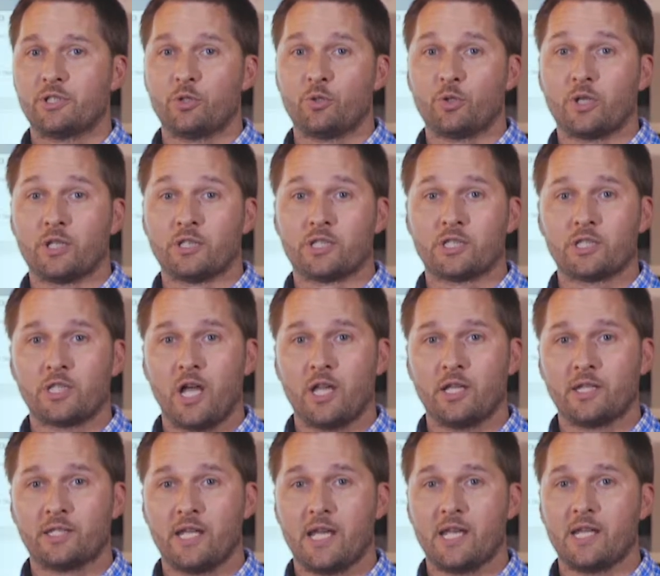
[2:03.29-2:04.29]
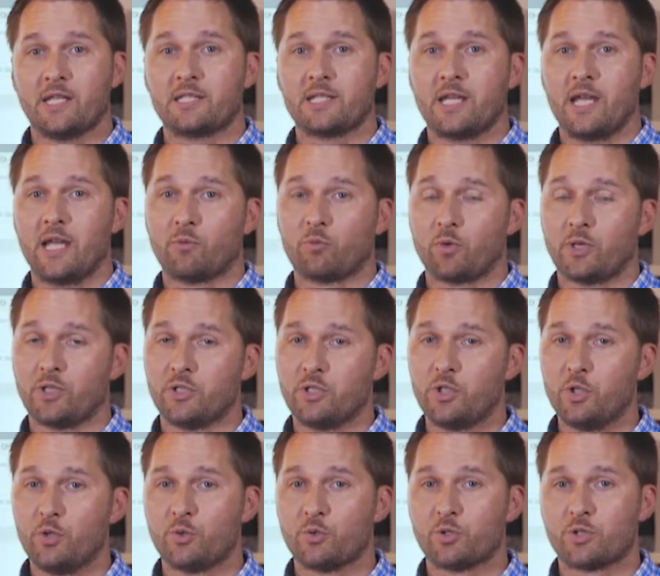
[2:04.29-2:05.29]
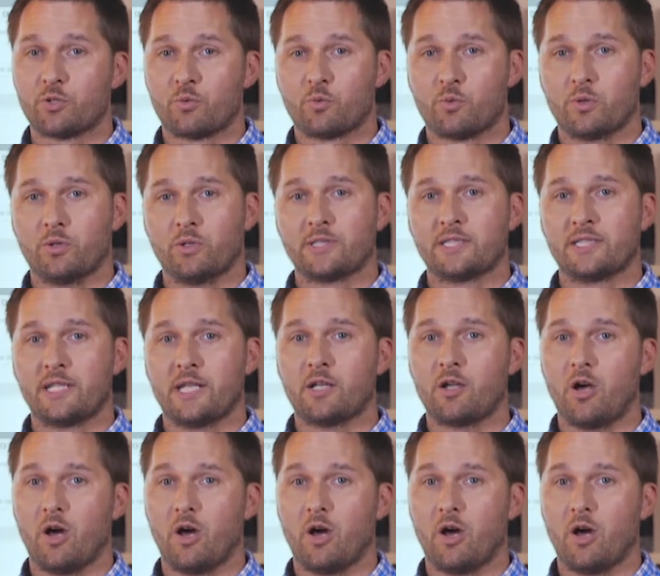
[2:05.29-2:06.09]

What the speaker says: to consolidate and reduce real estate